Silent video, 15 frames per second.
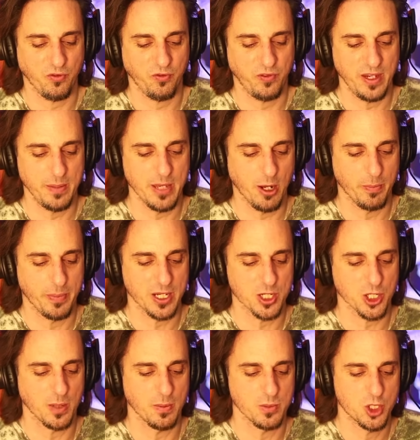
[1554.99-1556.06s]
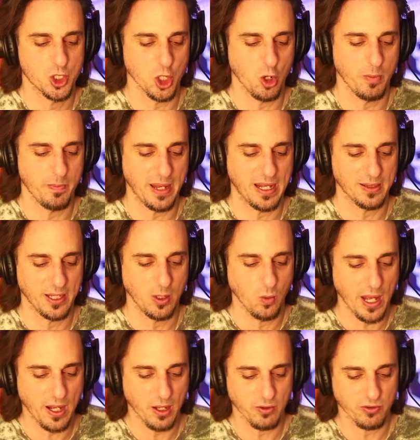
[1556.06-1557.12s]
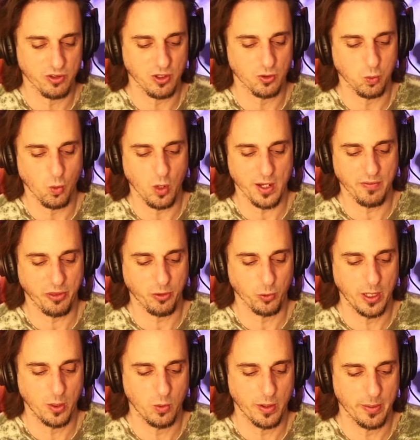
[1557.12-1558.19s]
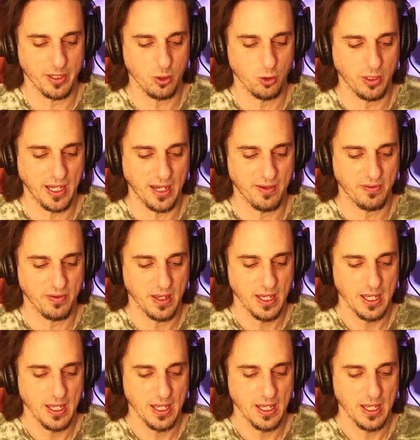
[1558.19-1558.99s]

female bishop Jo Bailey Wells as one of 3 women who gave